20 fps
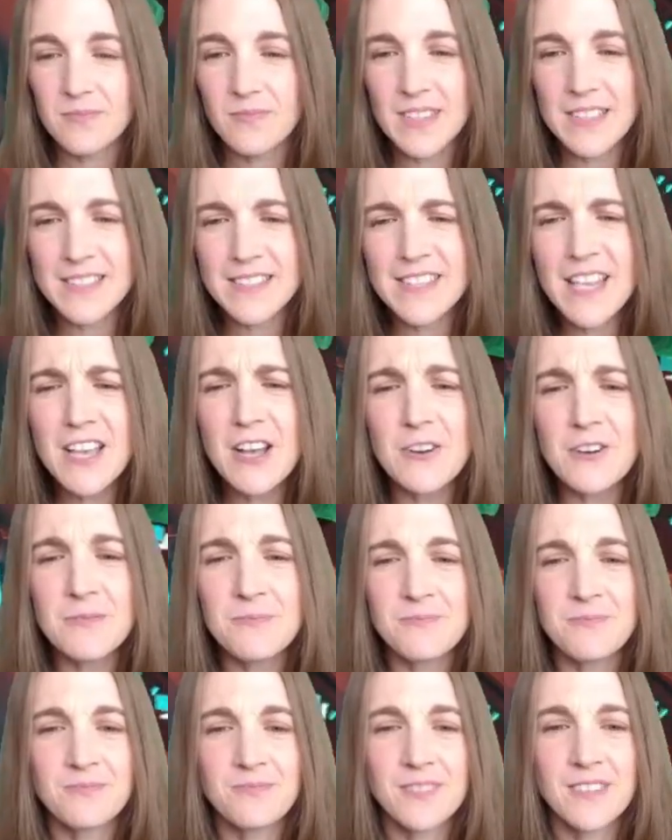So
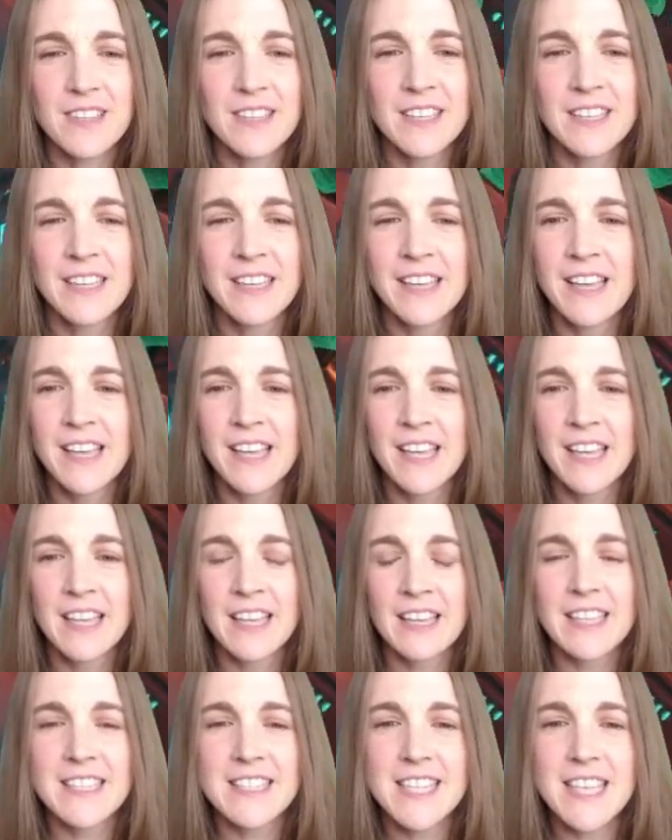
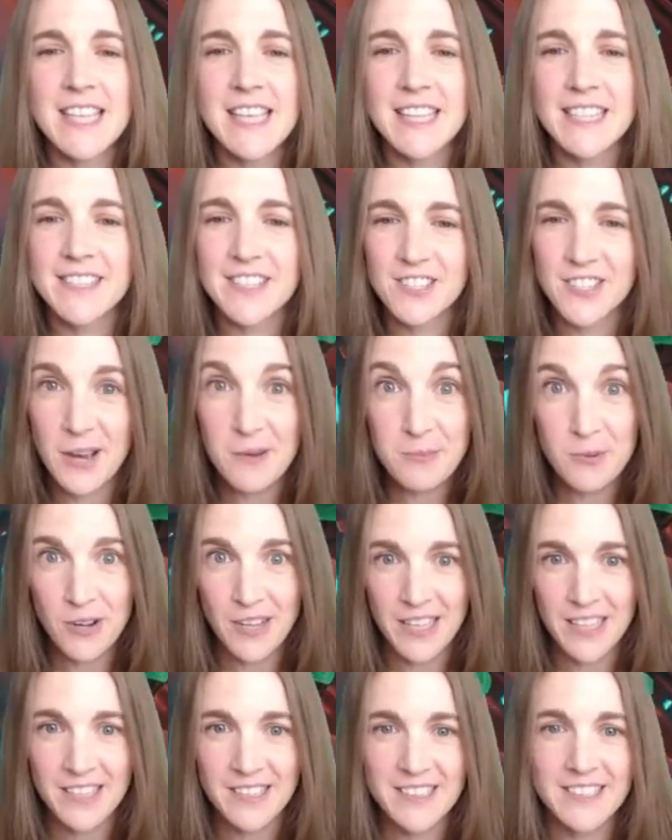let's say they get the
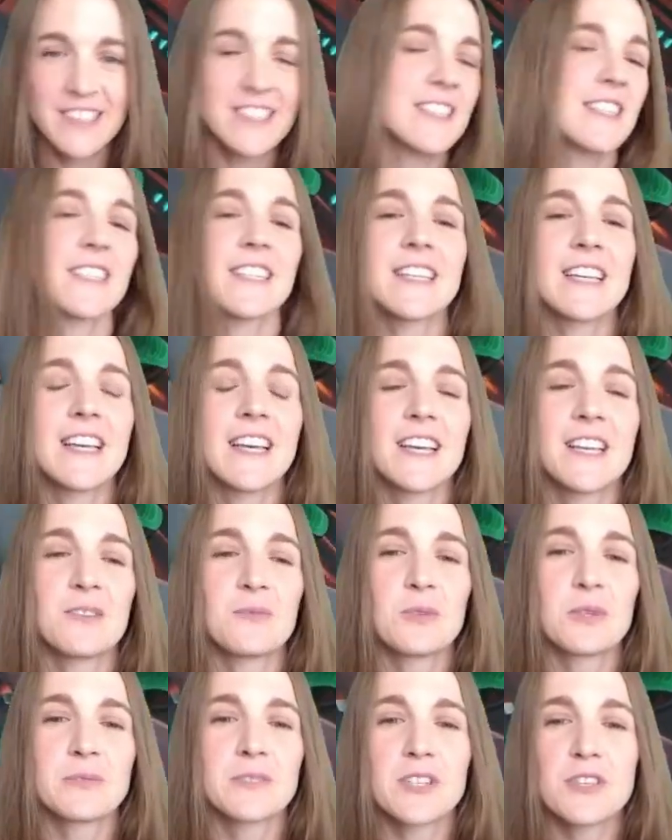checkpoint and
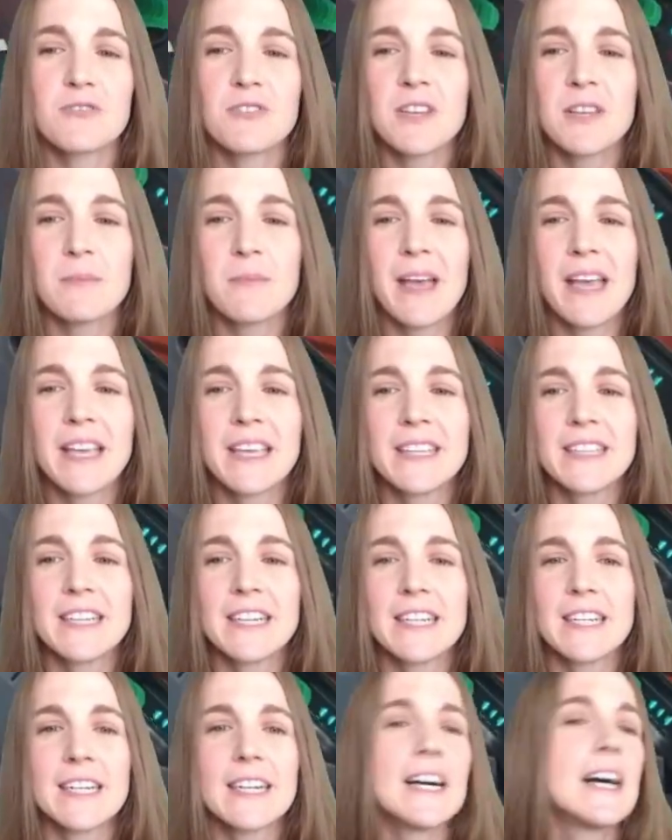we're retreating back
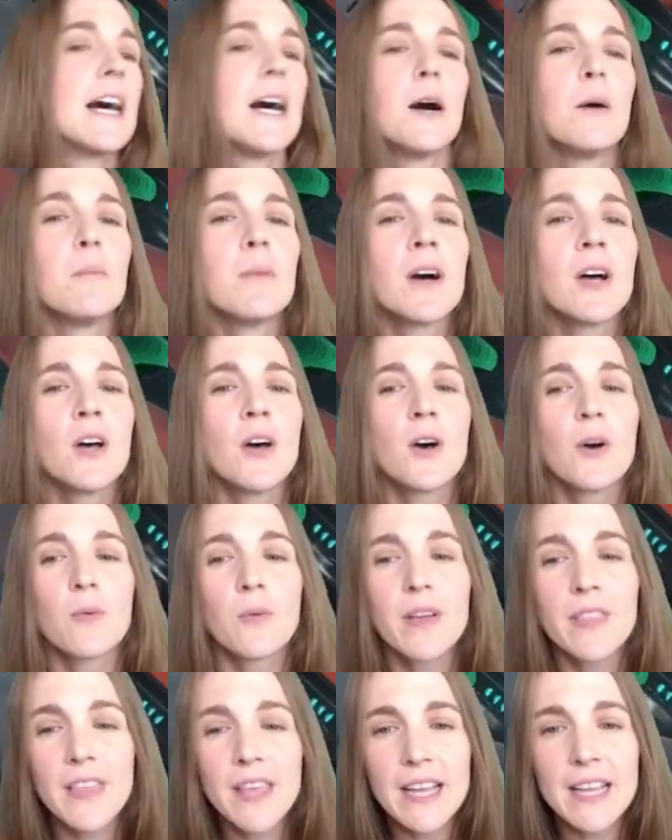here.
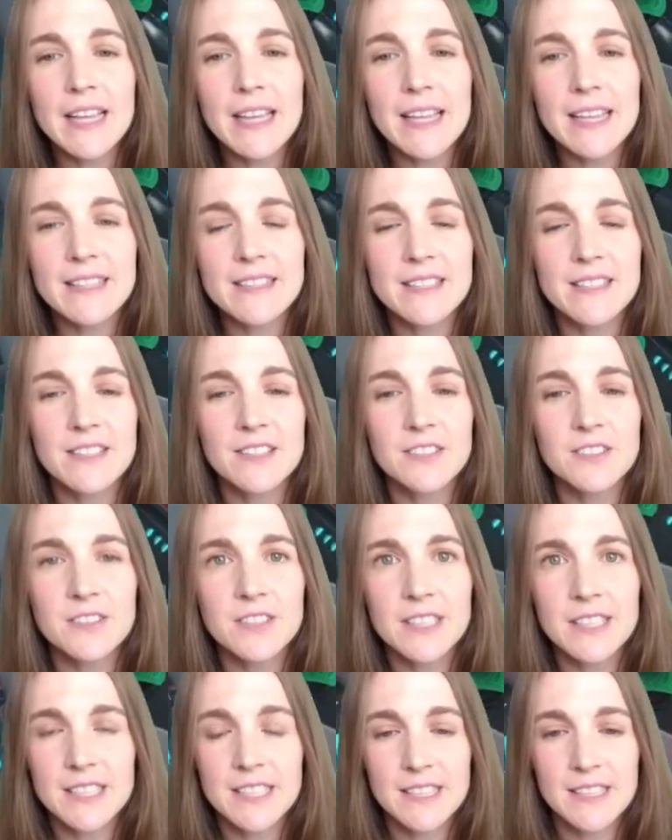One thing I like to do
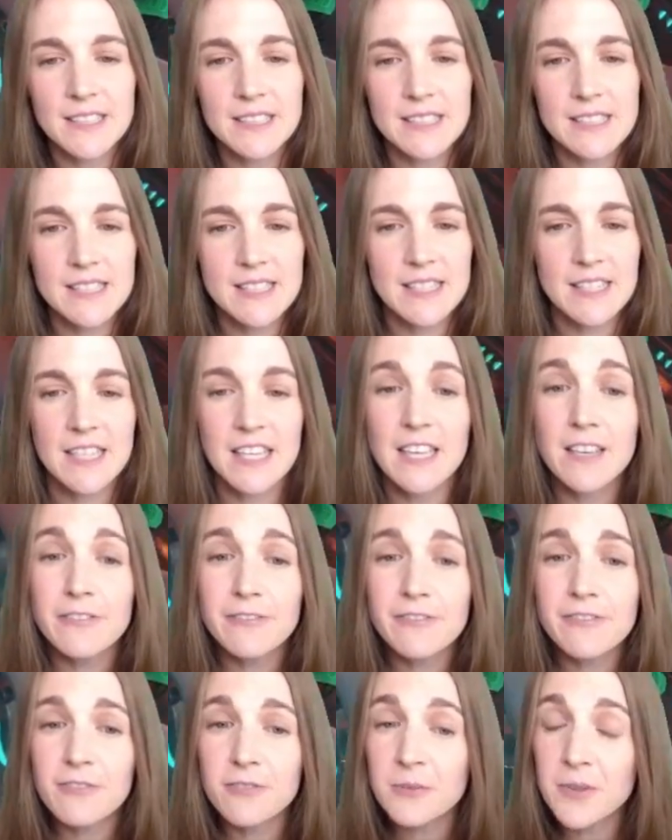is,
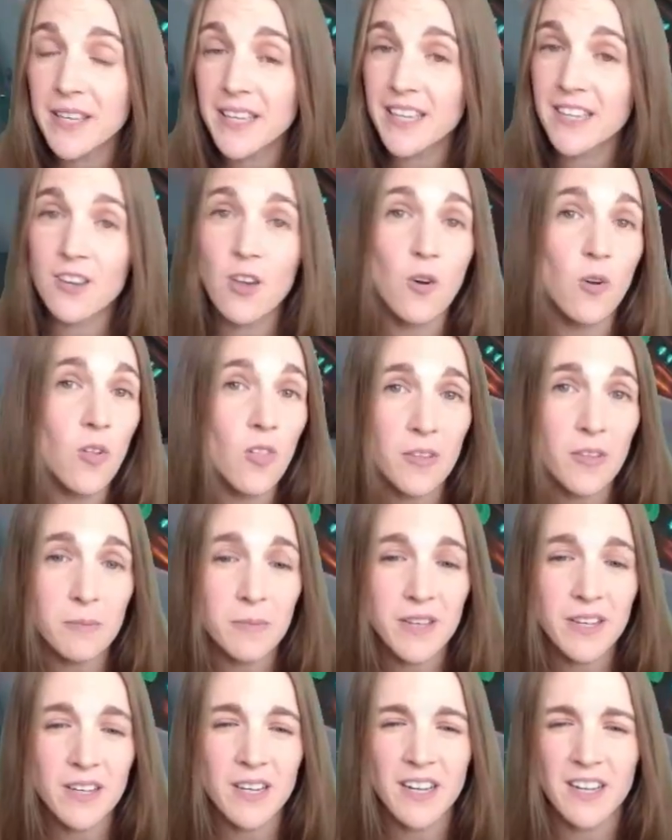if we can hold them
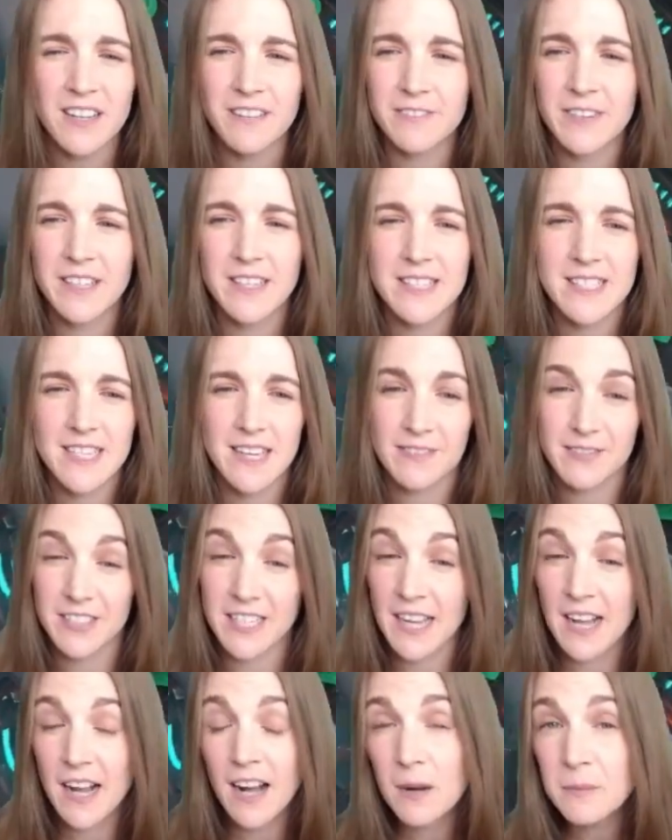here, I find it's not very
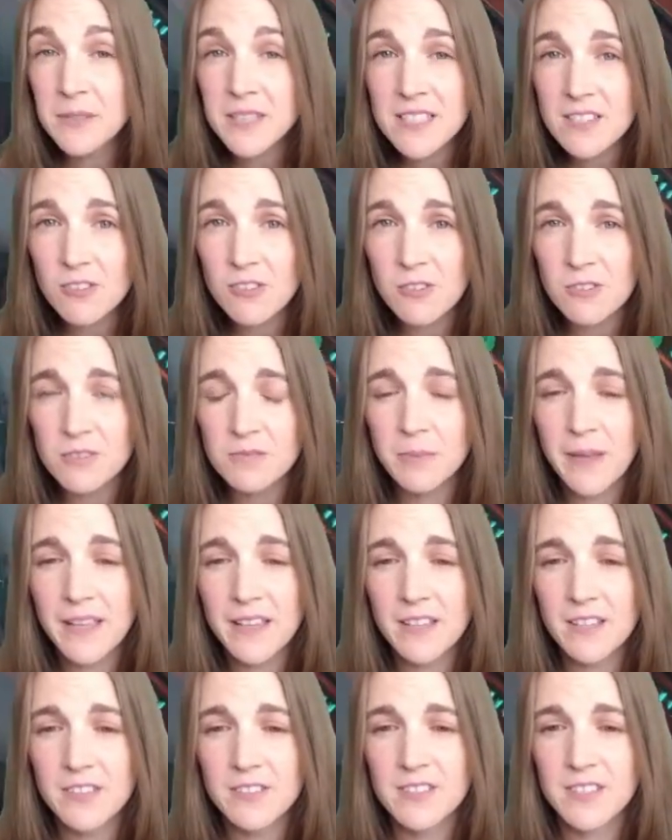common to hold
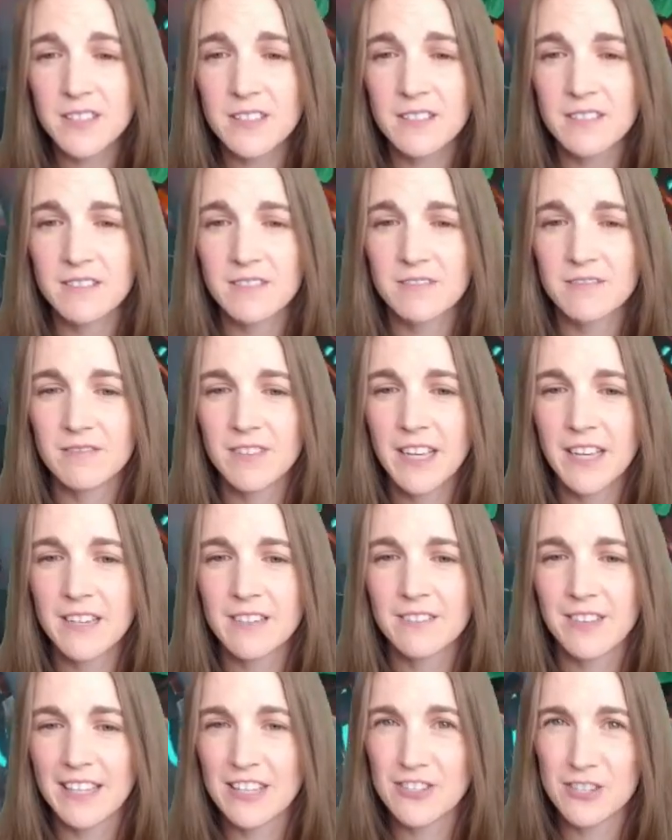payloads in right
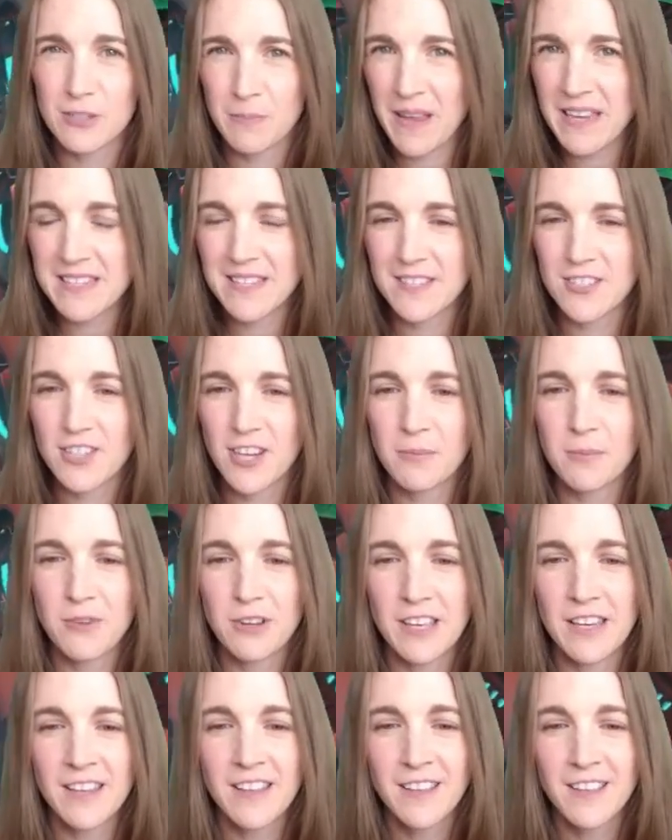like just past the
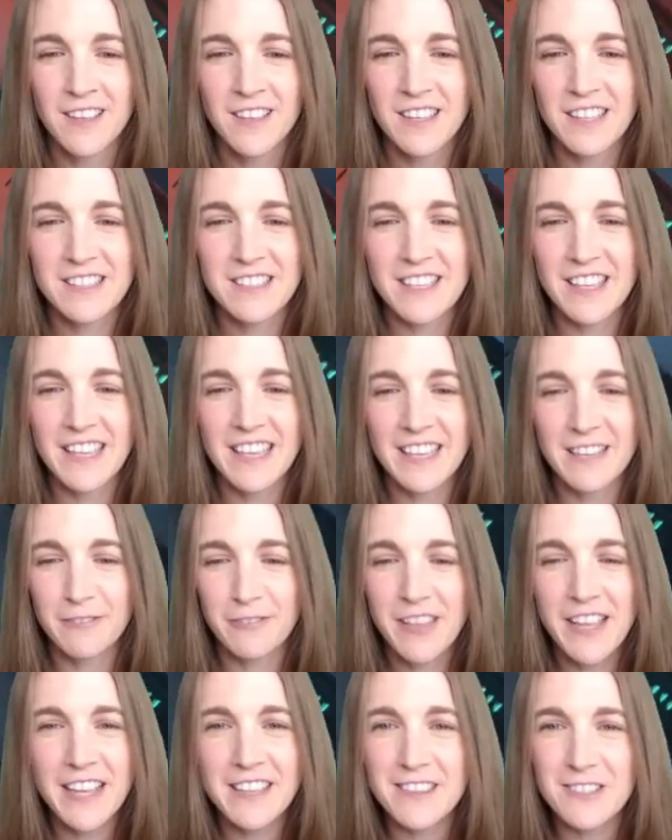checkpoint. It's like if
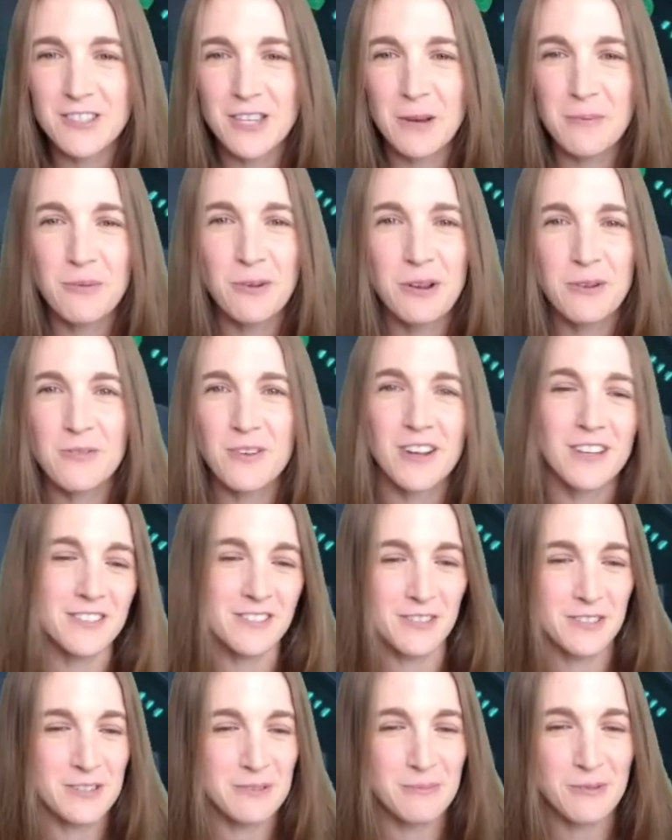they get the checkpoint, we're all
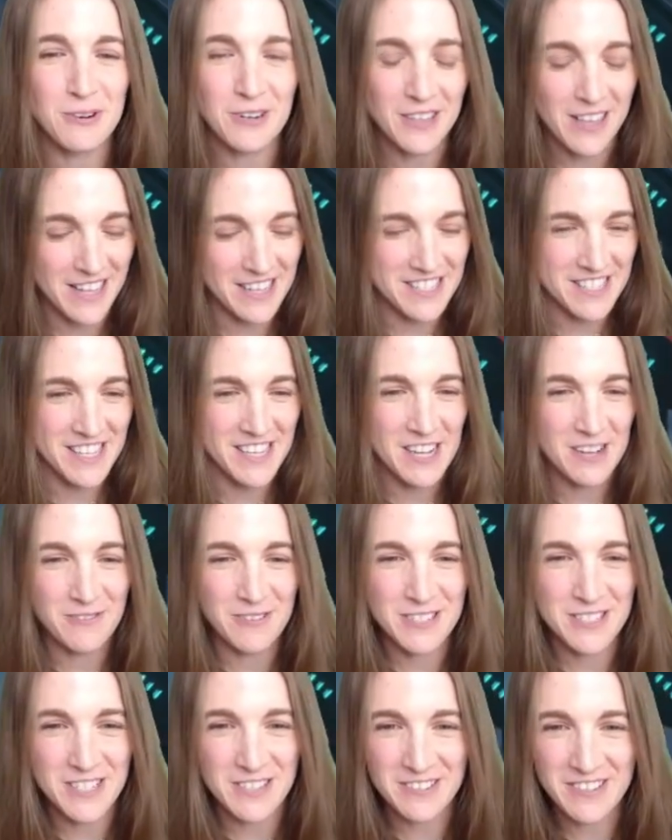so demoralized, they
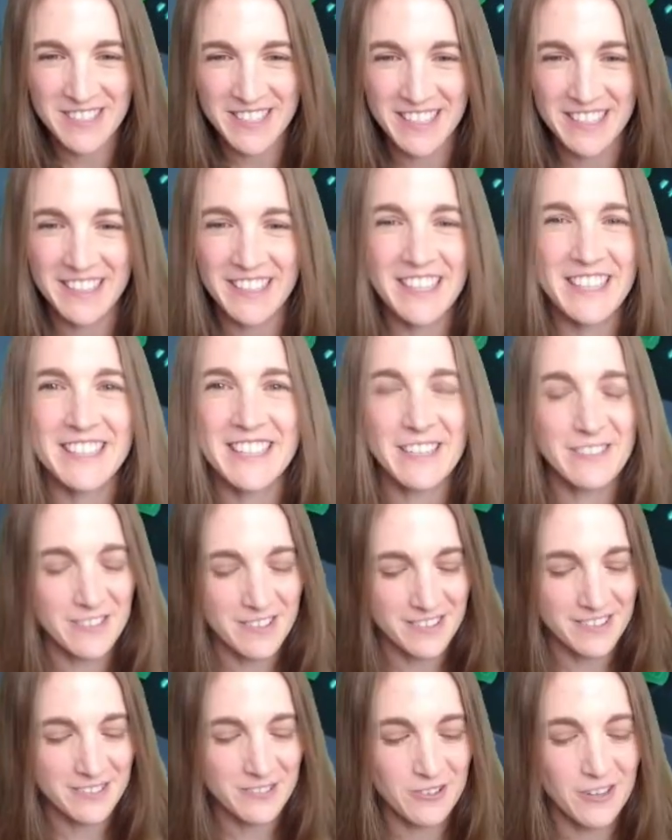almost always get it like down to
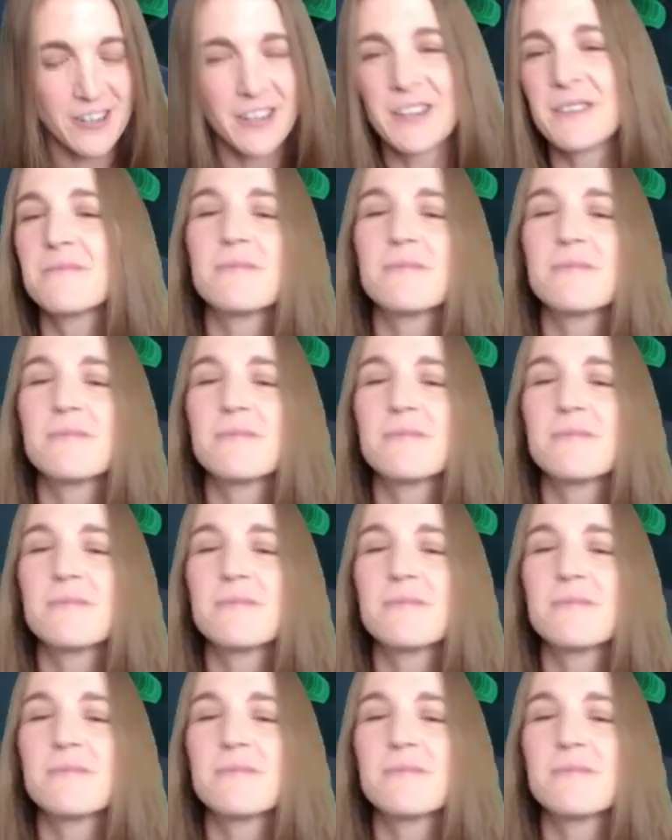this corner.